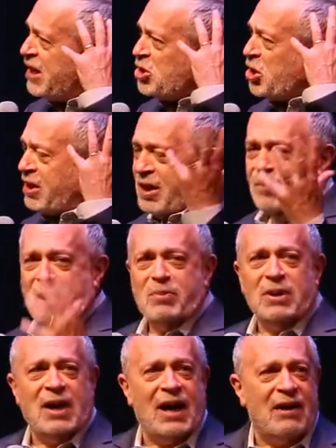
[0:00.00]
vision that
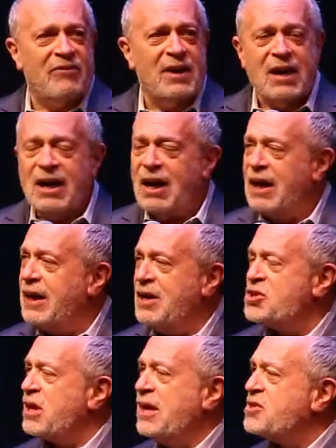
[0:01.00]
people have
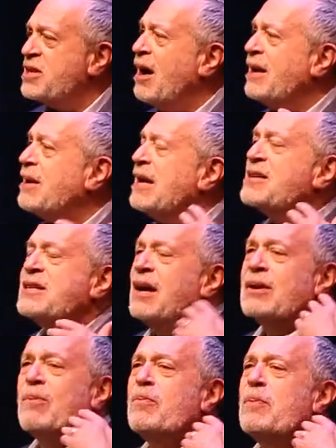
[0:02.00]
is not
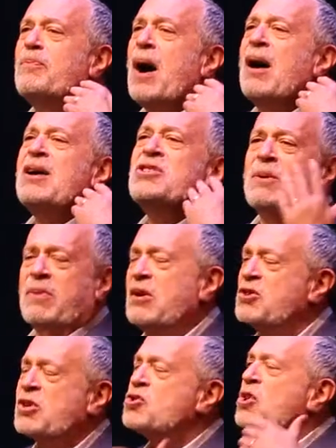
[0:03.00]
possible.
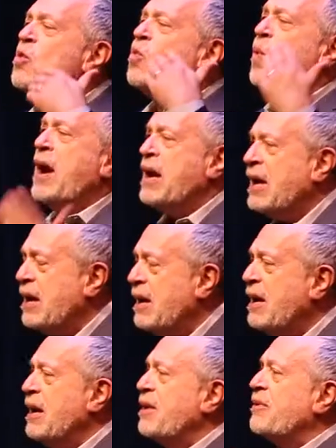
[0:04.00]
There's no
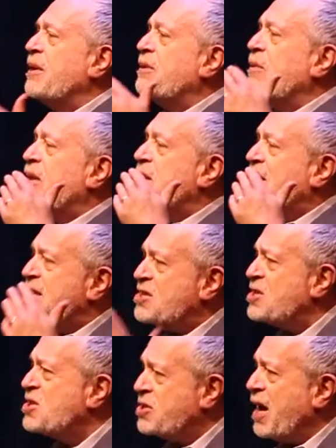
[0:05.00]
way that
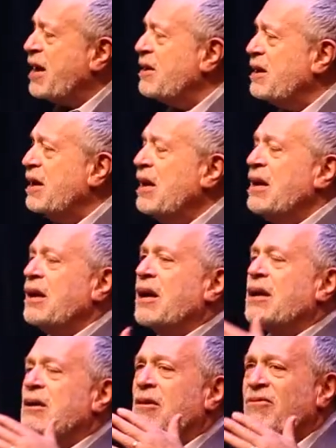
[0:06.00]
this society can